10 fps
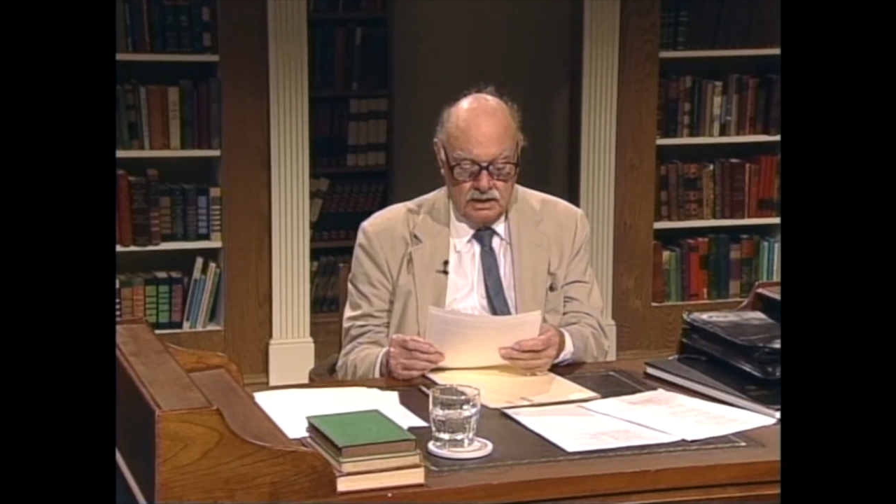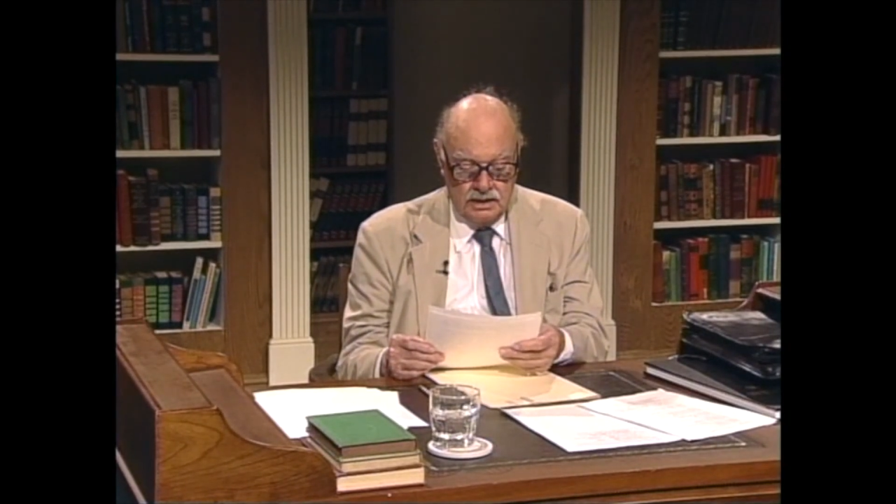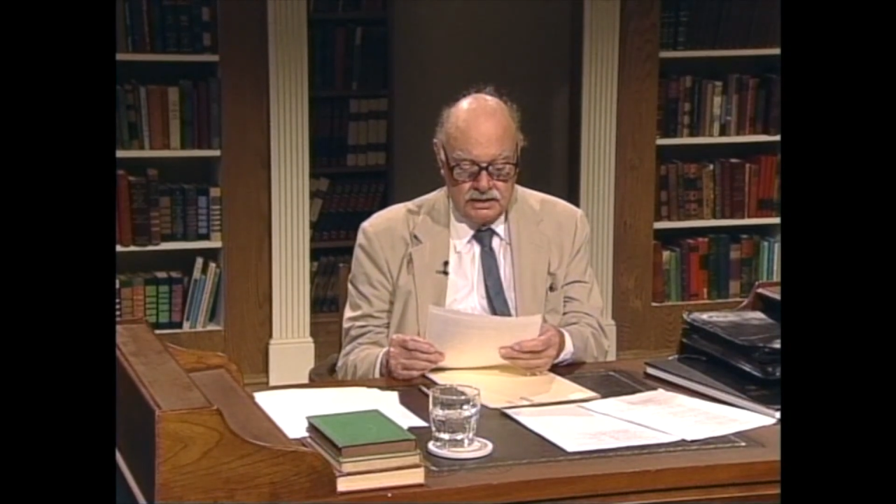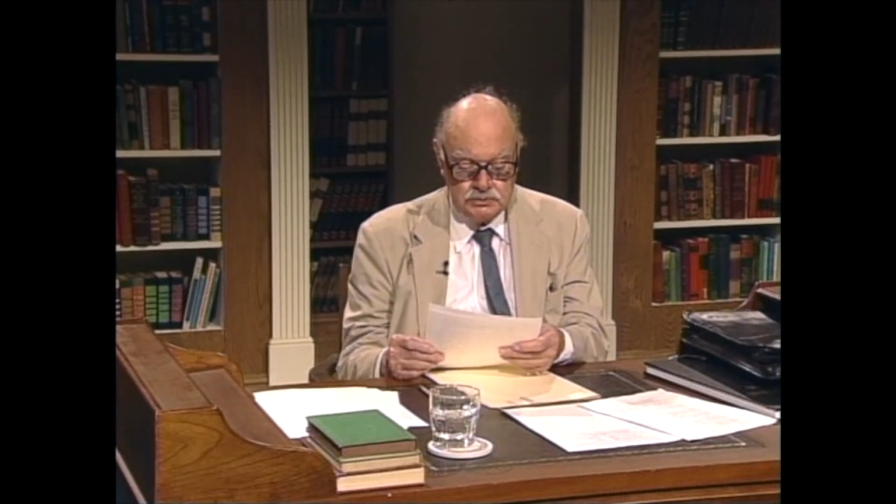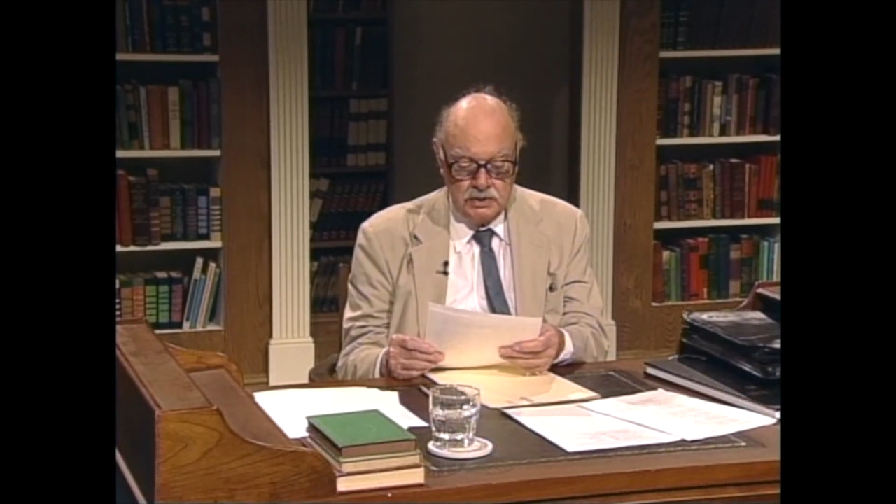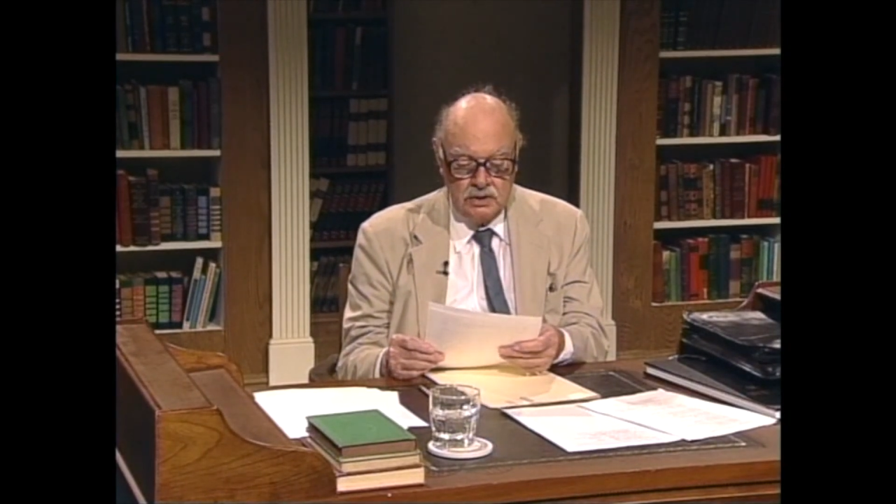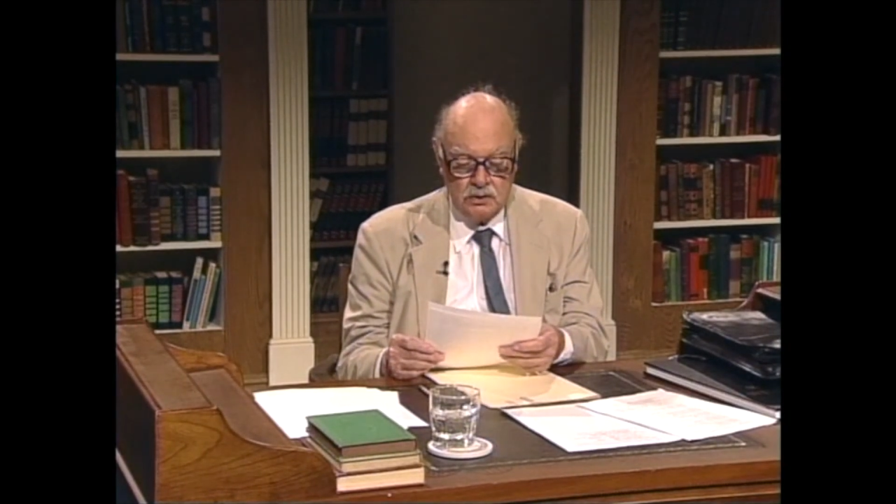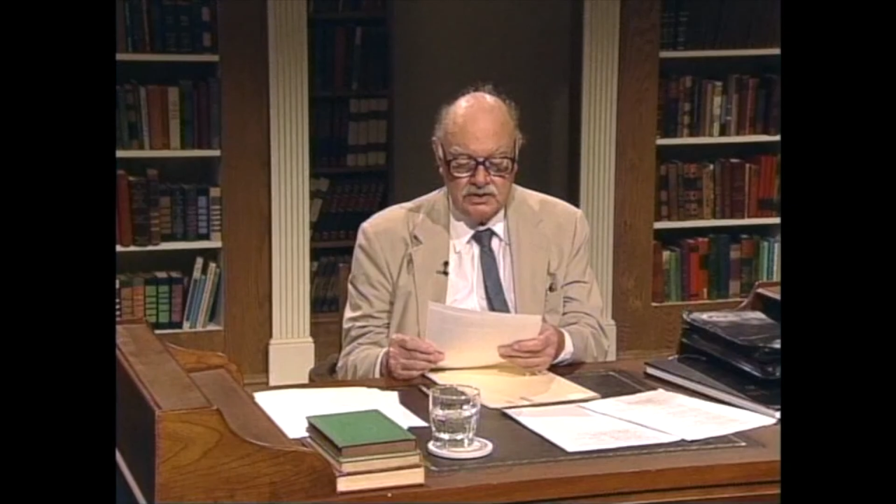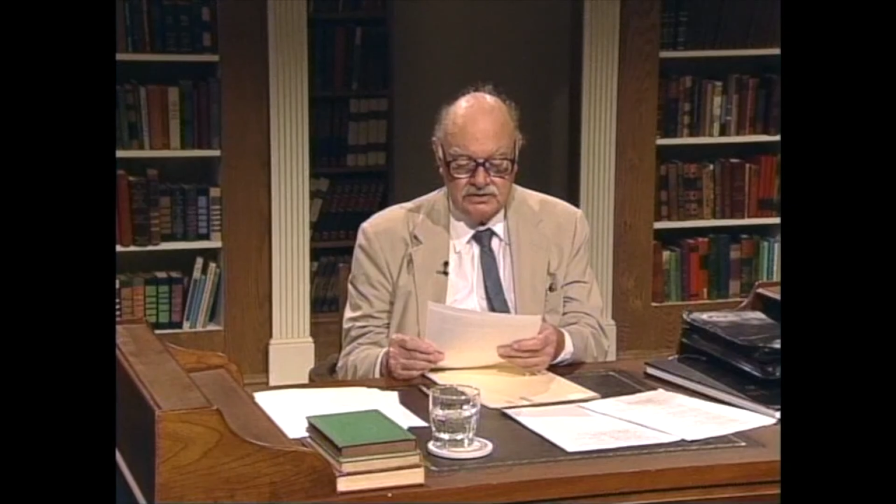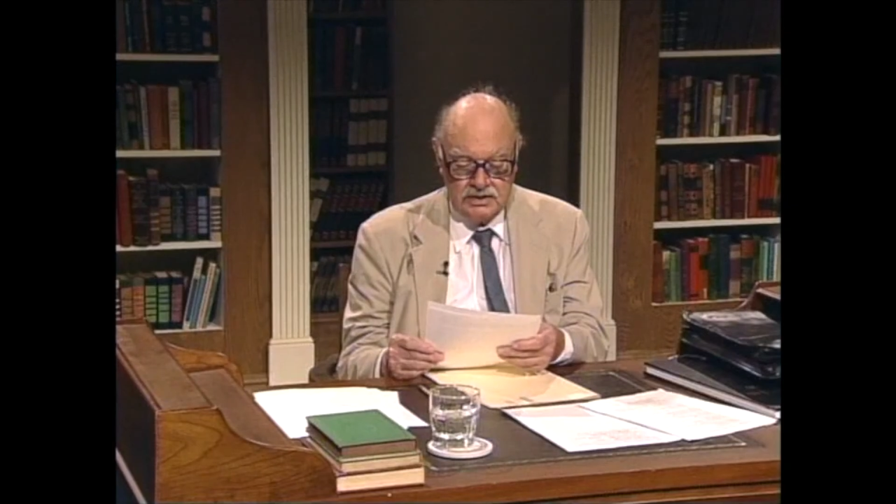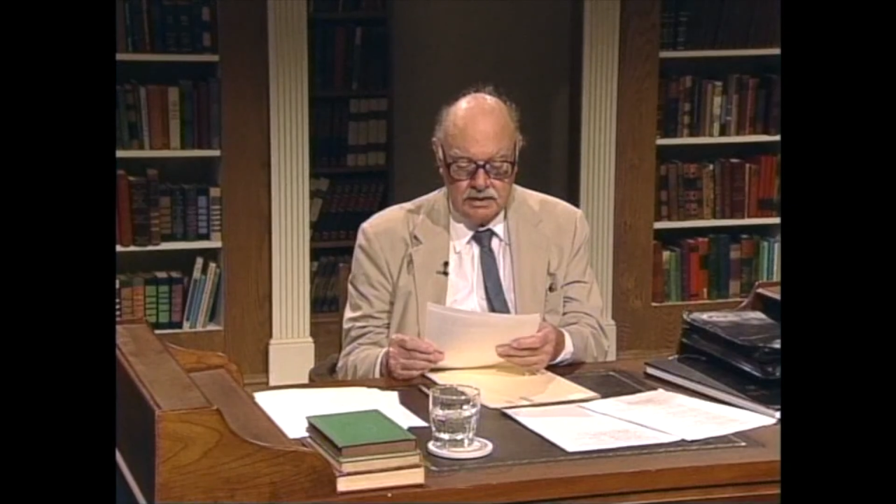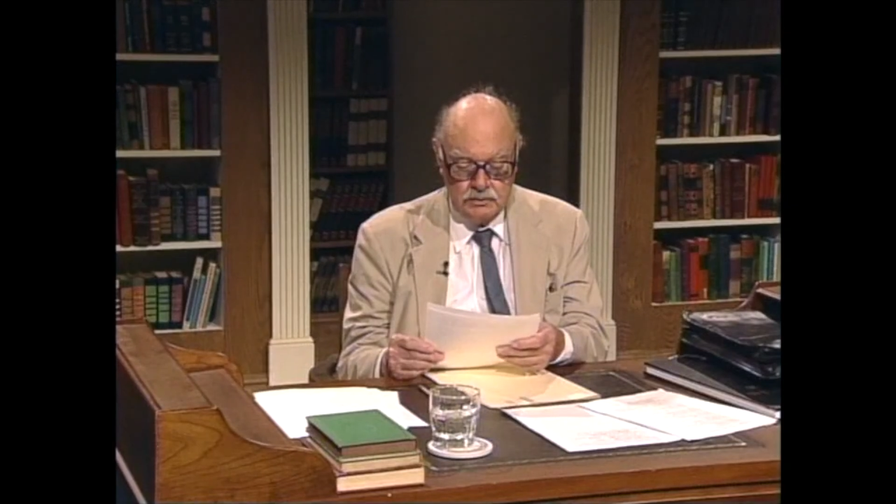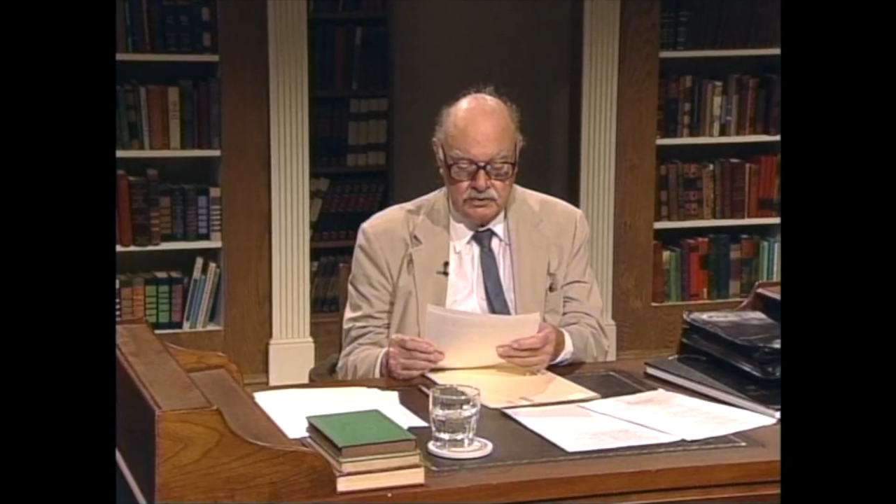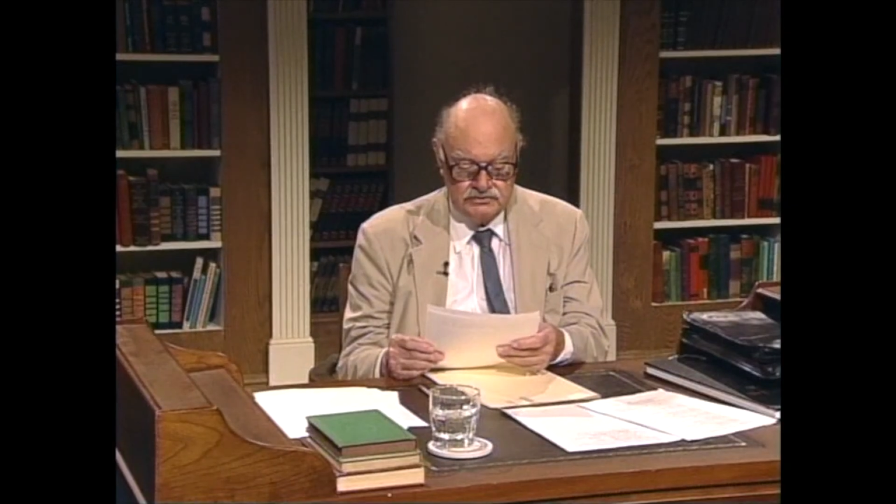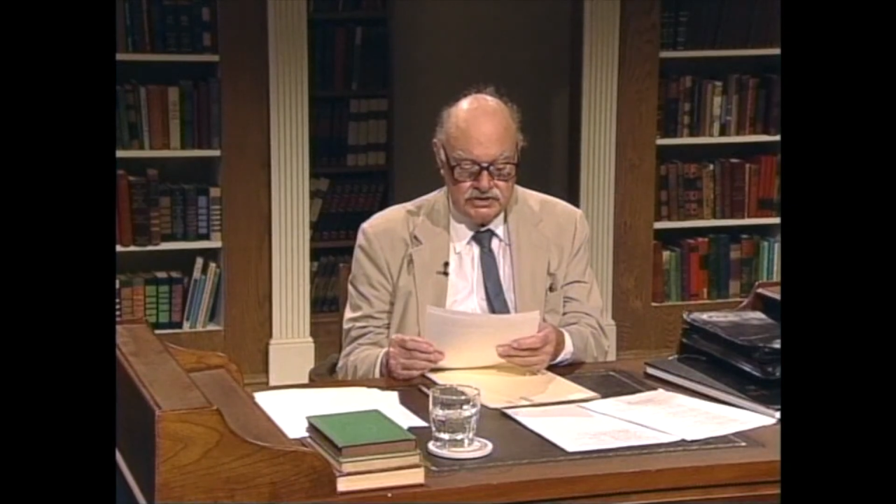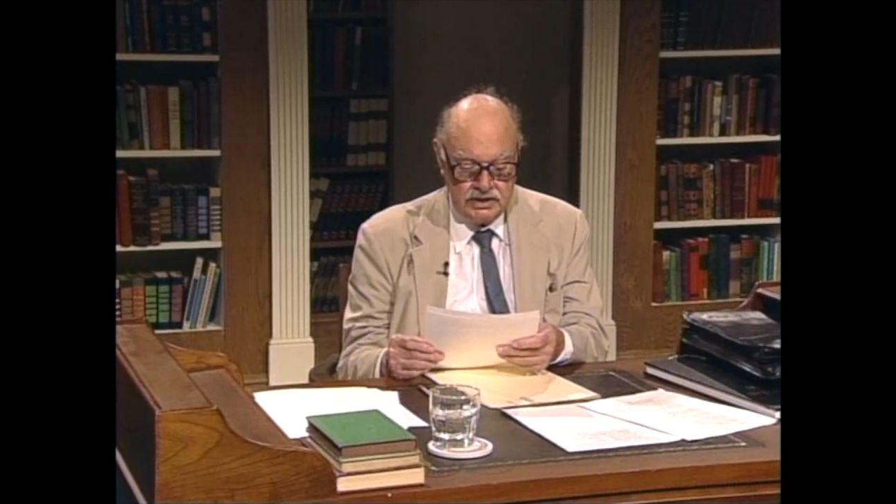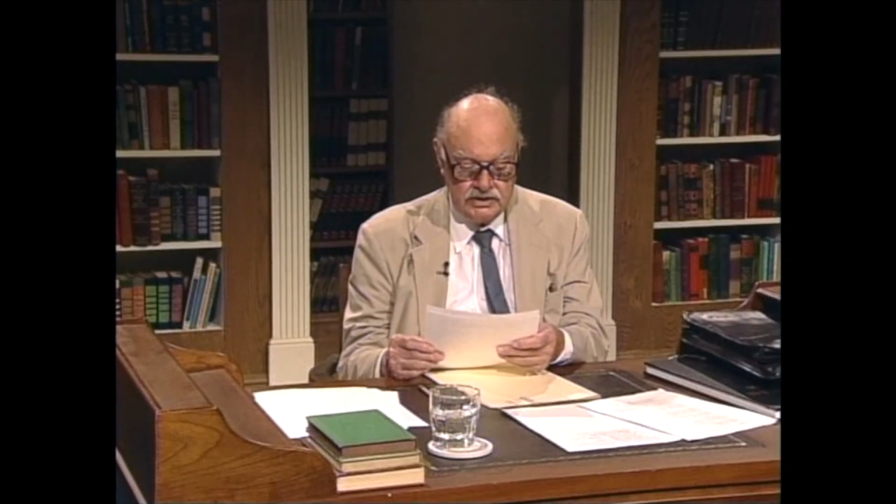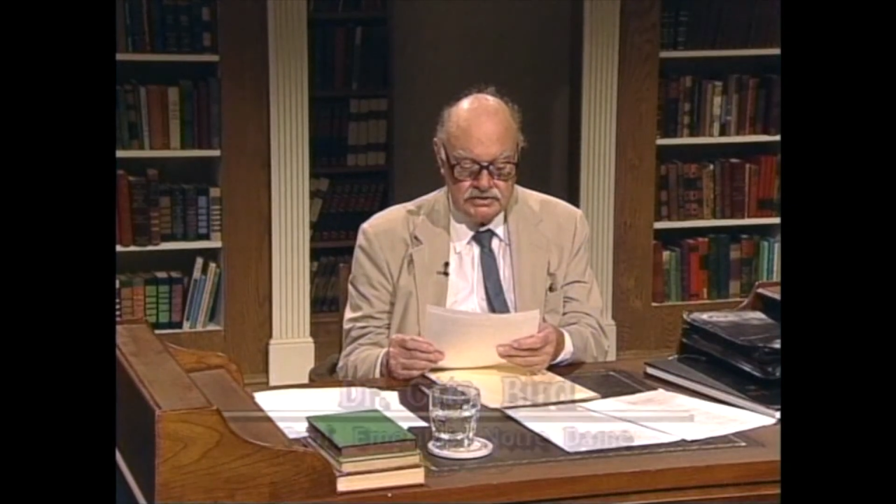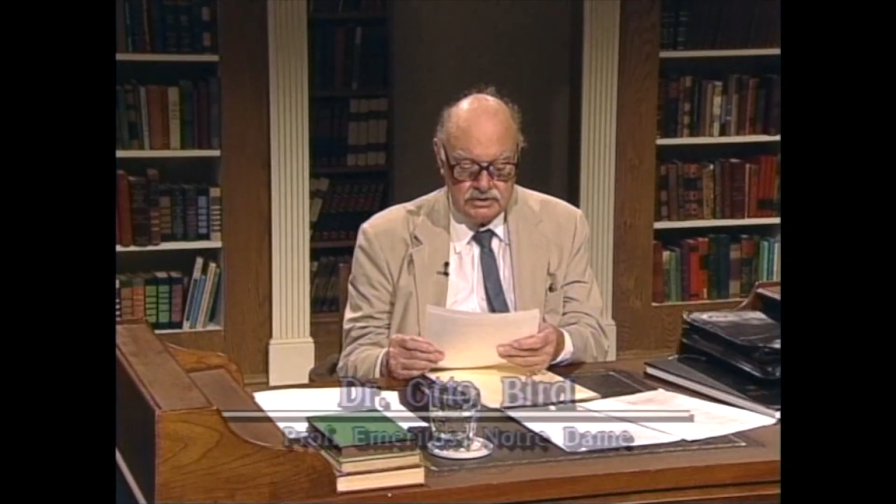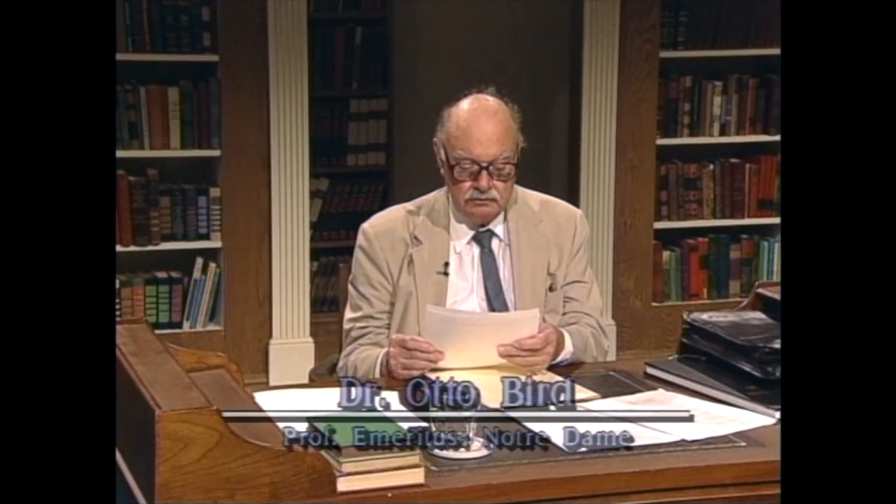as we know that the number of chairs in a